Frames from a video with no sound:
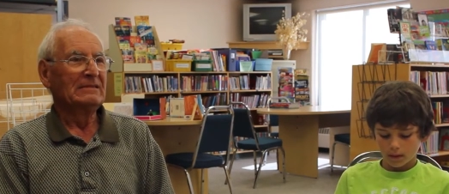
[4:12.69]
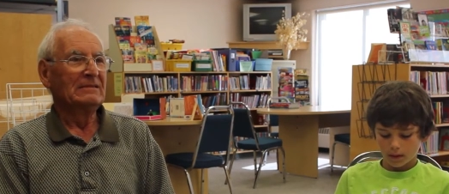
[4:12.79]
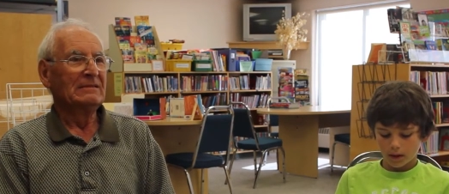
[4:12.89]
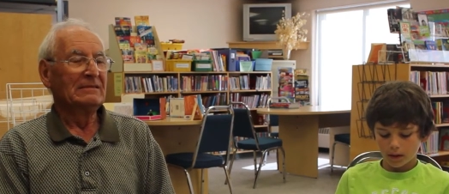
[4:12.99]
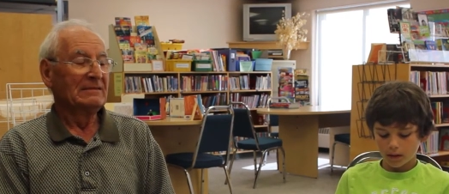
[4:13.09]

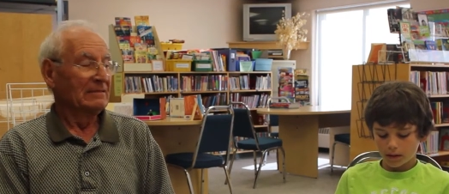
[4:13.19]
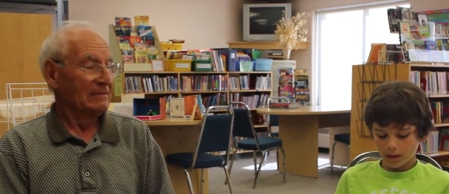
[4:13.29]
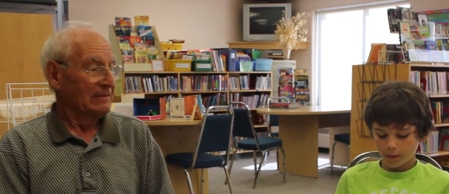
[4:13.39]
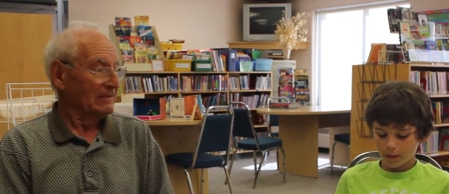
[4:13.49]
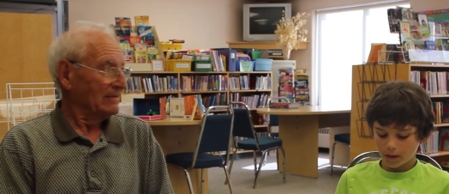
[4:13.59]
Speaker 1: Can you
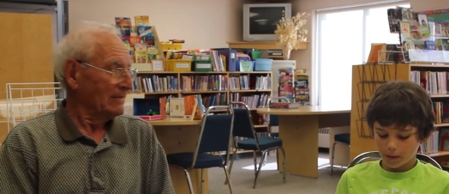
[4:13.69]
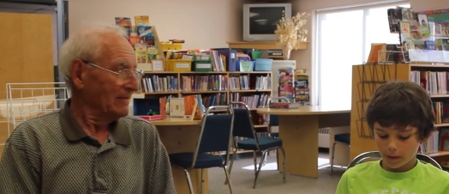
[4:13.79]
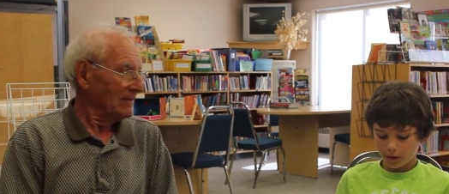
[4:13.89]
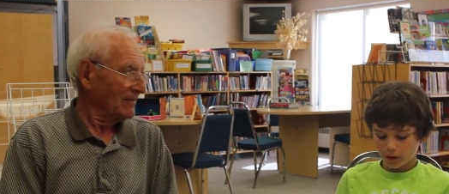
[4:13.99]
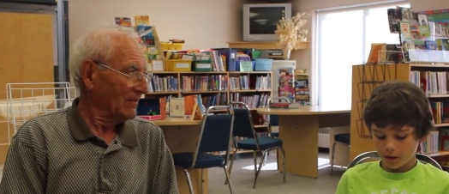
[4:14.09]
tell me
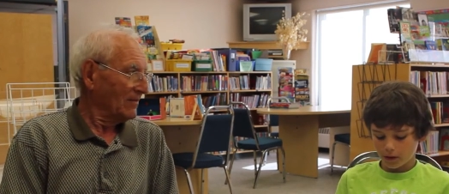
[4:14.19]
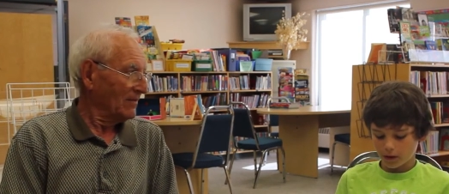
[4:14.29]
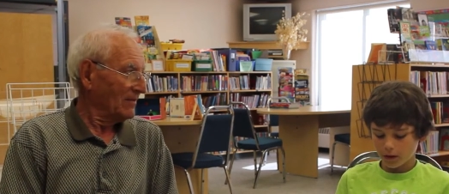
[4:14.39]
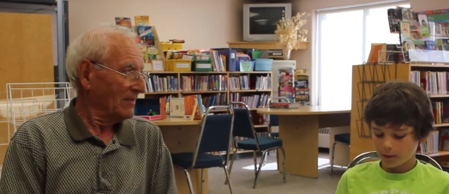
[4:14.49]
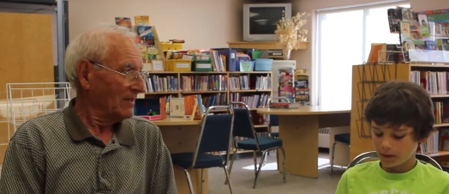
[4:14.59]
about your
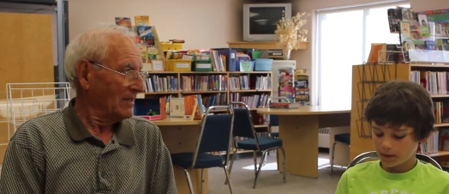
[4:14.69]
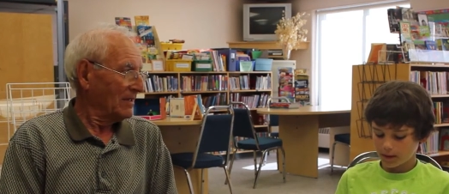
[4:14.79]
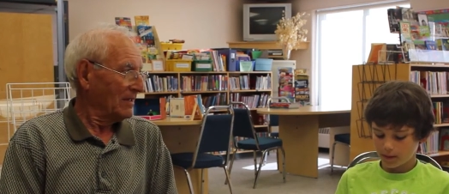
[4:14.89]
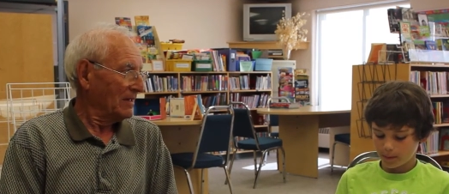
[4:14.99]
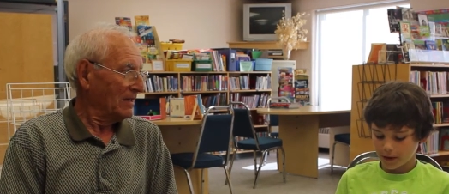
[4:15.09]
hobbies
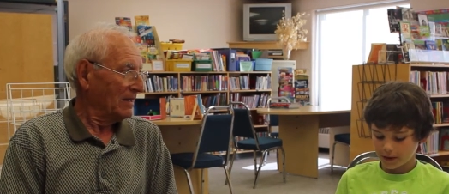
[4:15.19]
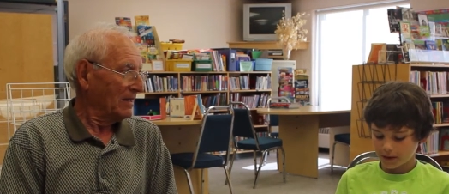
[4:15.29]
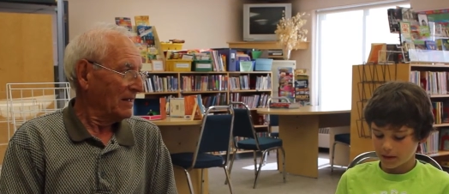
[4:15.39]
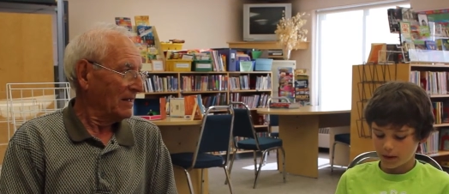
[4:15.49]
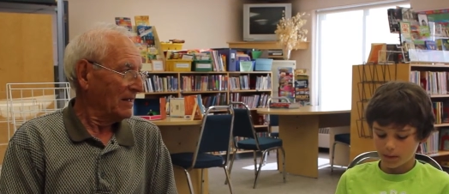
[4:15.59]
and
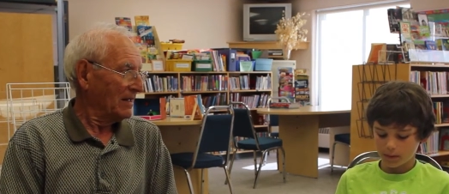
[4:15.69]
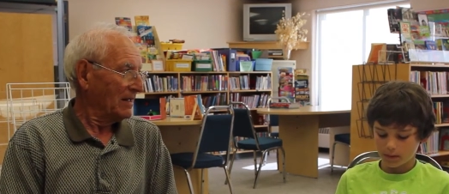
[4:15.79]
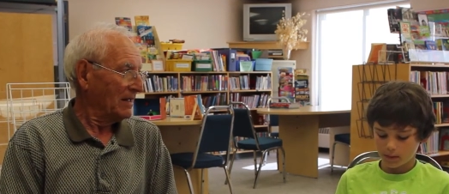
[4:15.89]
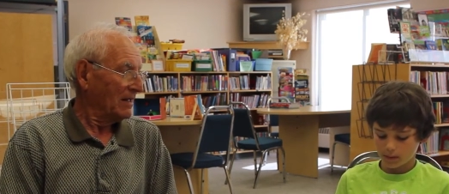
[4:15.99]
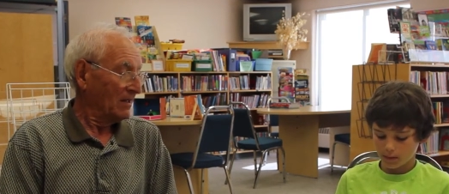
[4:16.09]
pastimes
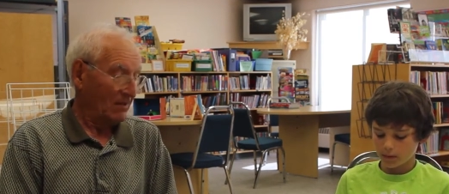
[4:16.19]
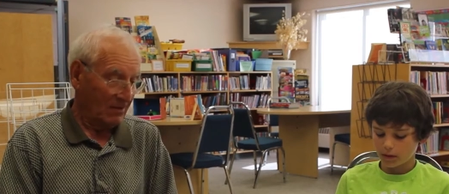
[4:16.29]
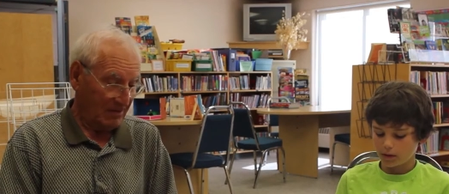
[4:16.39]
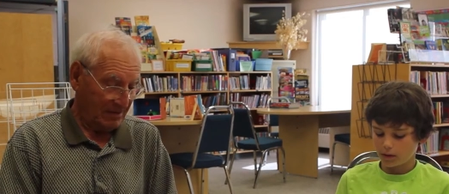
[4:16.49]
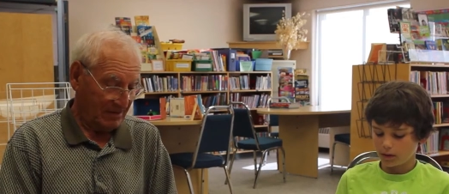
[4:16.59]

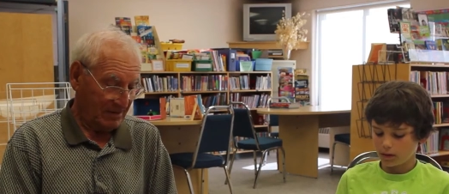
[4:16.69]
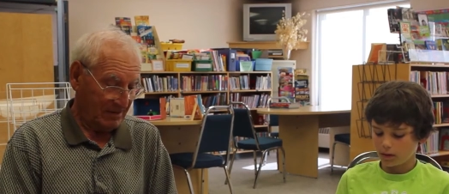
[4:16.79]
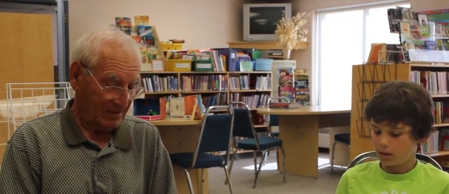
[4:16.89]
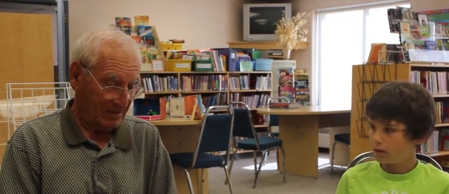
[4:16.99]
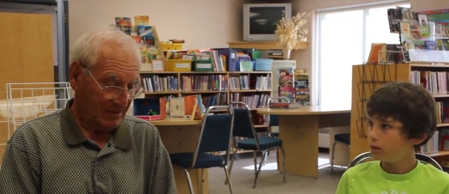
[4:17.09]
when you were
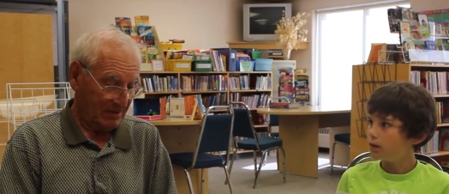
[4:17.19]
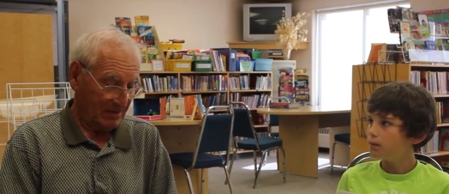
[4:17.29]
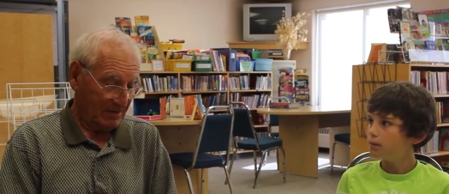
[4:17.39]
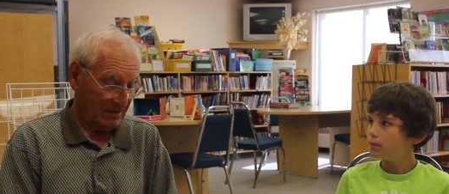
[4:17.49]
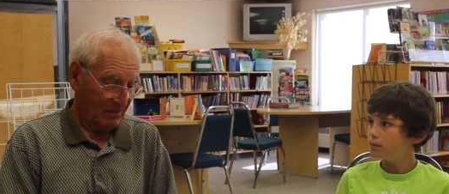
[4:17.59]
growing up?
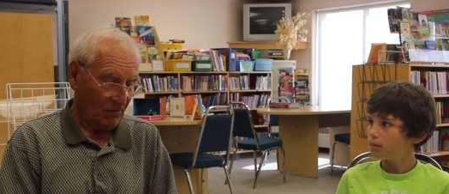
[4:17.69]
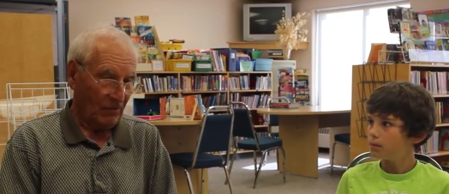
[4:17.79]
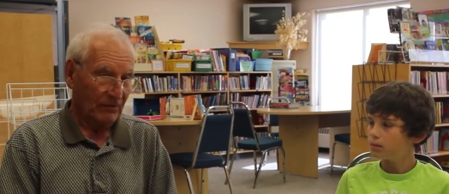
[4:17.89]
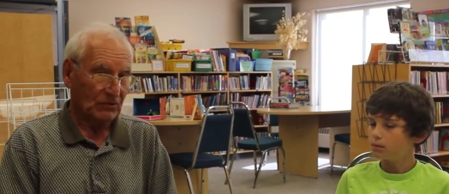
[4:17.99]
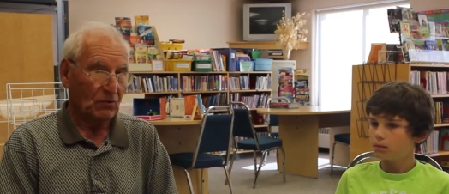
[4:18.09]
Speaker 2: When
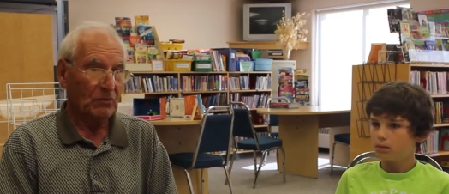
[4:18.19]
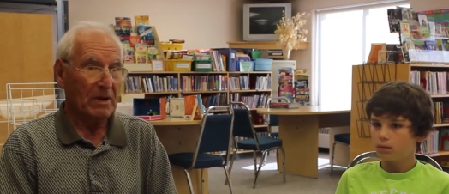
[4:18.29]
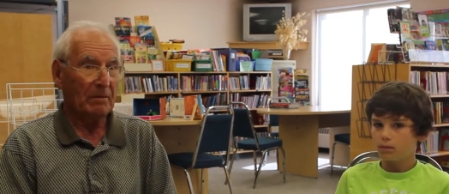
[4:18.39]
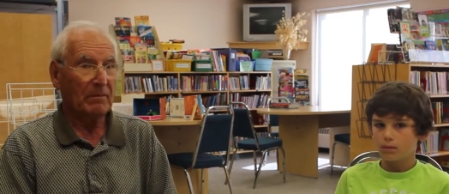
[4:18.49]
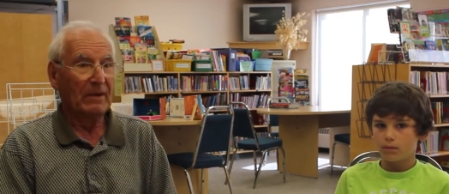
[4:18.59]
I was growing
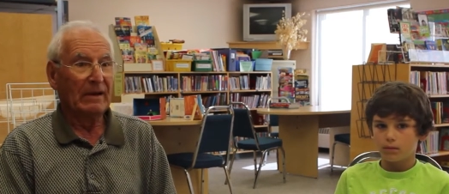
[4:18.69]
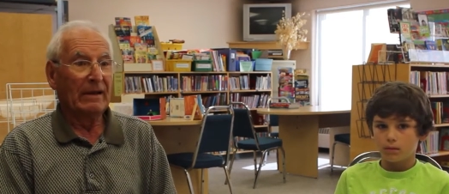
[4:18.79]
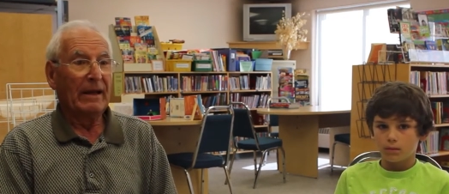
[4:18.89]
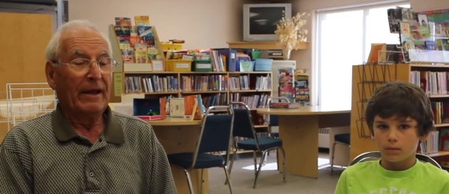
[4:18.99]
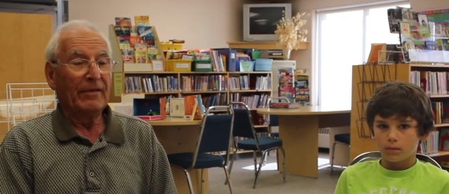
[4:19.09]
up,
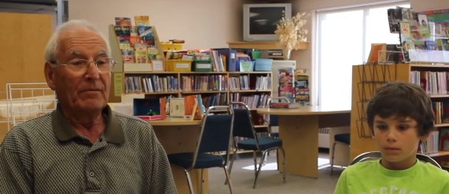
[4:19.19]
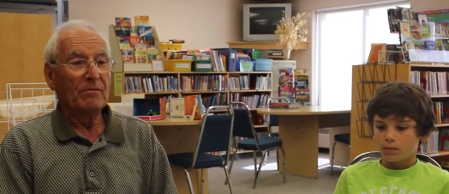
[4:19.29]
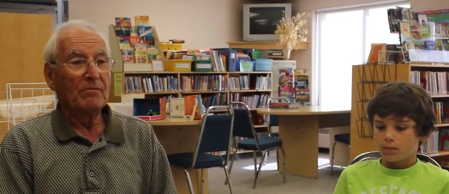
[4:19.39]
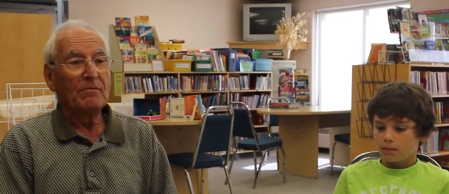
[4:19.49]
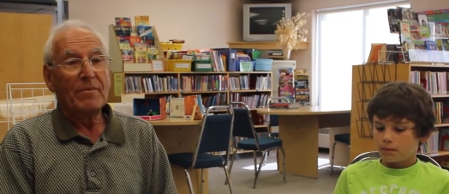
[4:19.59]
the
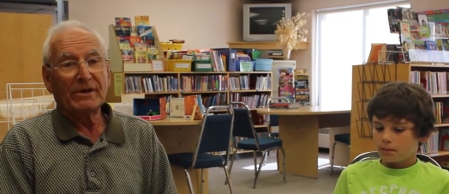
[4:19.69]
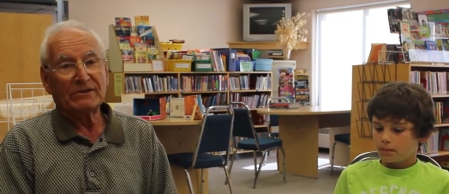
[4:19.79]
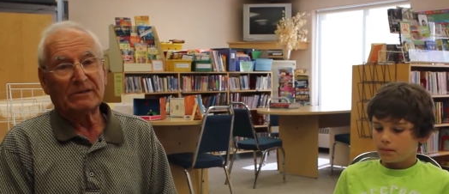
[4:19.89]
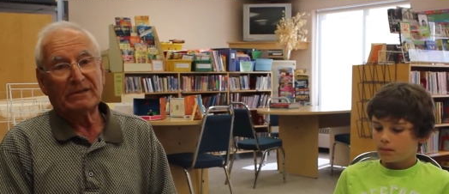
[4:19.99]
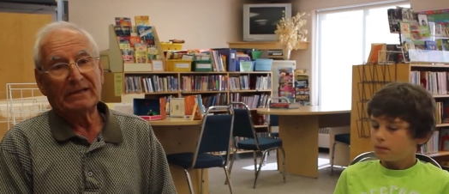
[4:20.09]

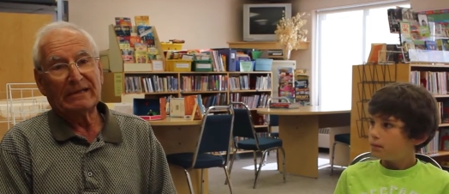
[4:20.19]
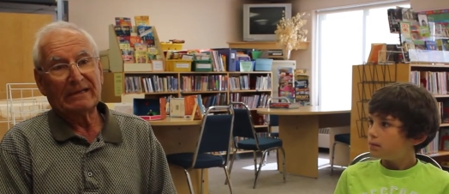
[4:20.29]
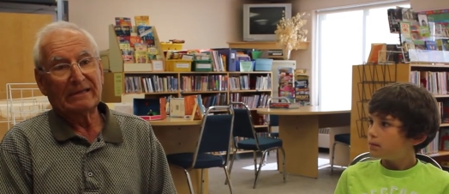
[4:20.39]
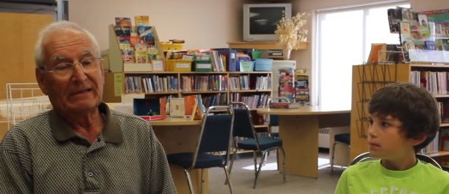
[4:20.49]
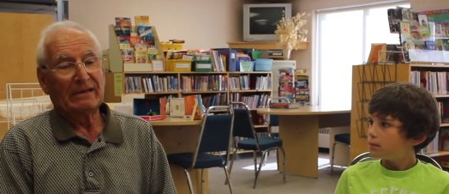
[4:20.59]
best
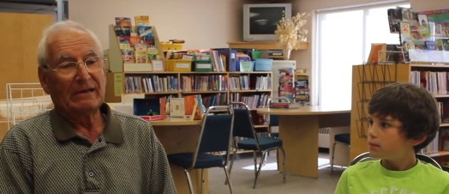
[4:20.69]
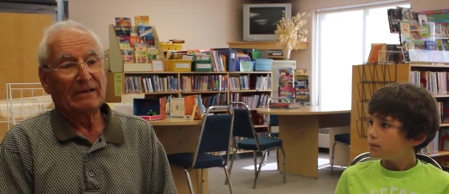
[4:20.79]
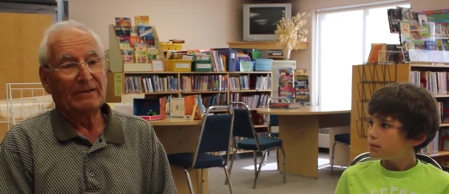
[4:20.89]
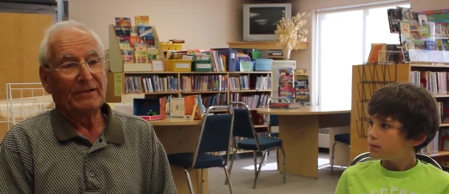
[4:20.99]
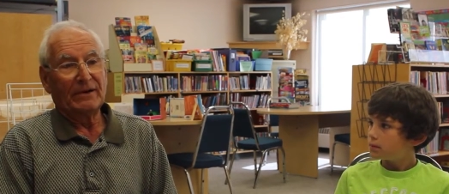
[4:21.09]
uh,
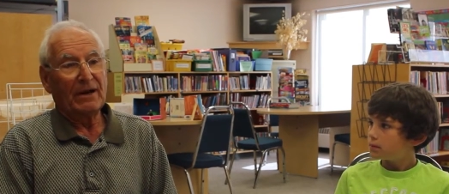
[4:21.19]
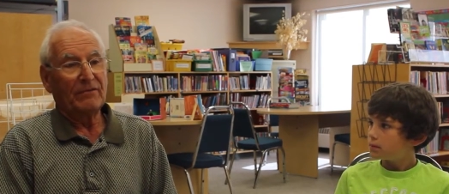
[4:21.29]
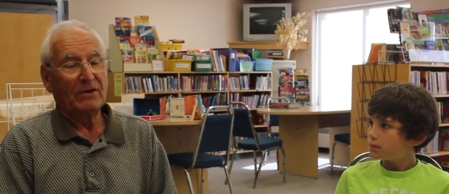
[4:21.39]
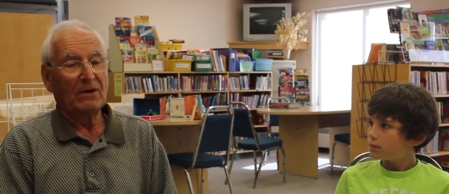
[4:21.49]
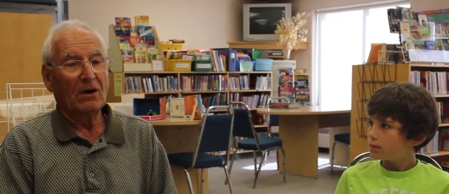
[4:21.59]
that I
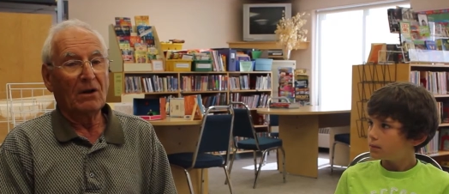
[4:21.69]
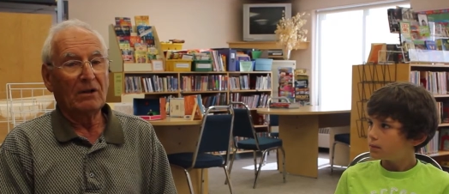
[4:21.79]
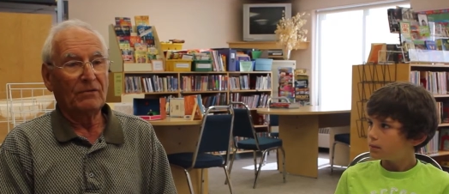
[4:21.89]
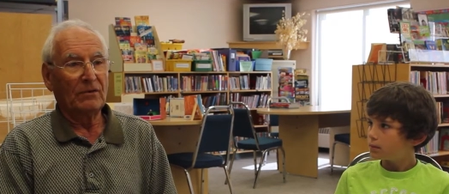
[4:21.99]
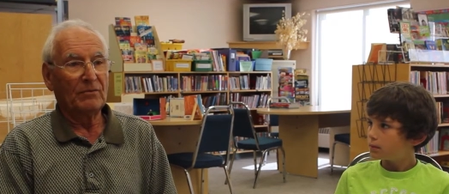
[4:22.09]

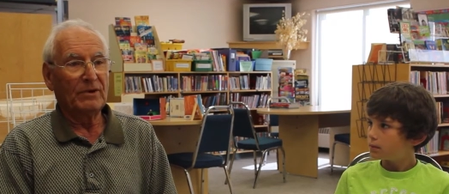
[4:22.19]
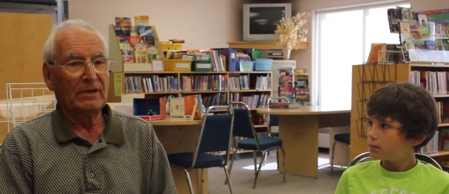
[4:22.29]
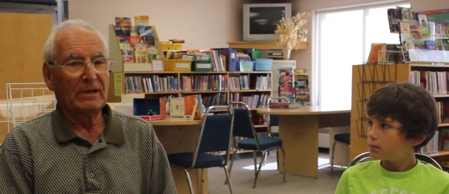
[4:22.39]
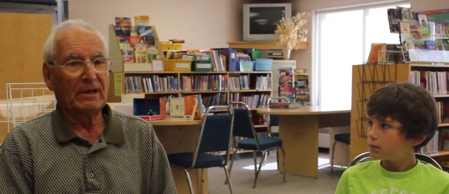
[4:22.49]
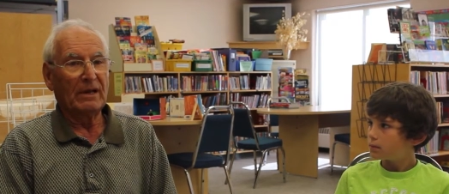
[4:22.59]
recall would have
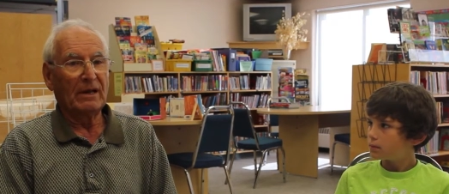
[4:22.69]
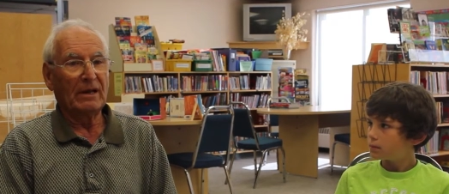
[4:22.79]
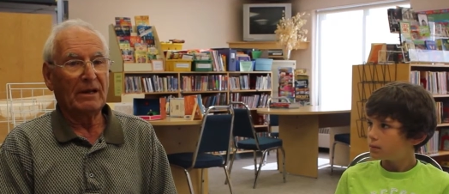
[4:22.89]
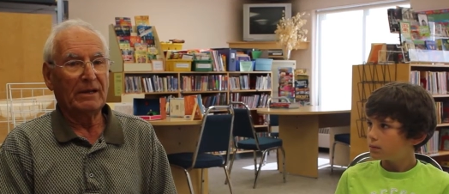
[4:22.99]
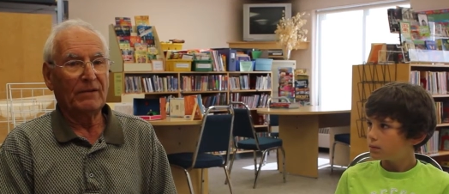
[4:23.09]
been
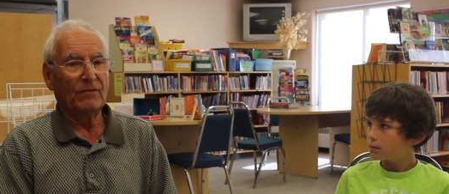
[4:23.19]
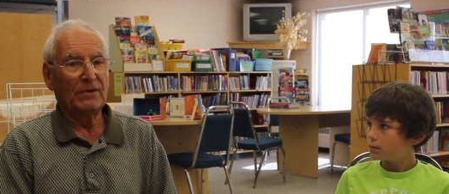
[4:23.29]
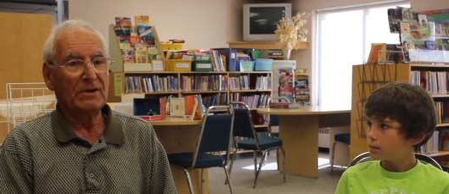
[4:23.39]
I. We